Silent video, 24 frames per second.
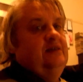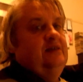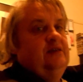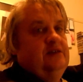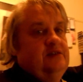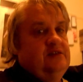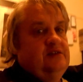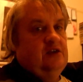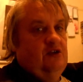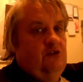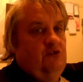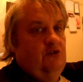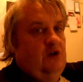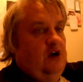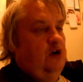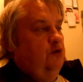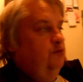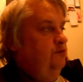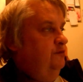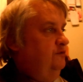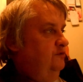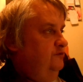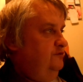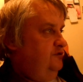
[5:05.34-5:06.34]
So I
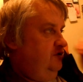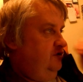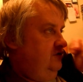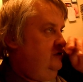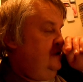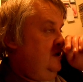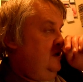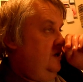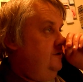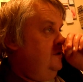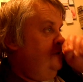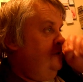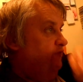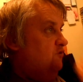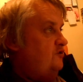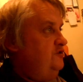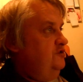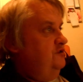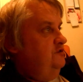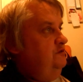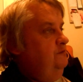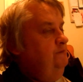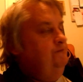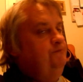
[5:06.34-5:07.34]
will do those for
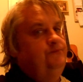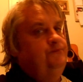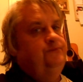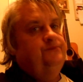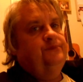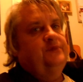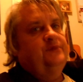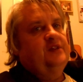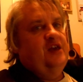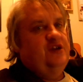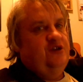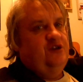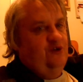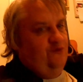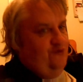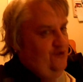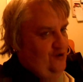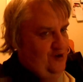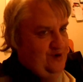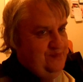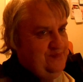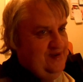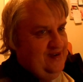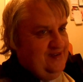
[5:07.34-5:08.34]
you. Thank you
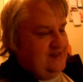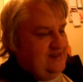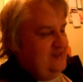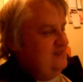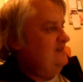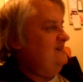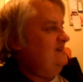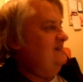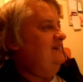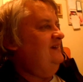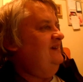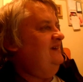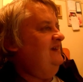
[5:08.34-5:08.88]
very much.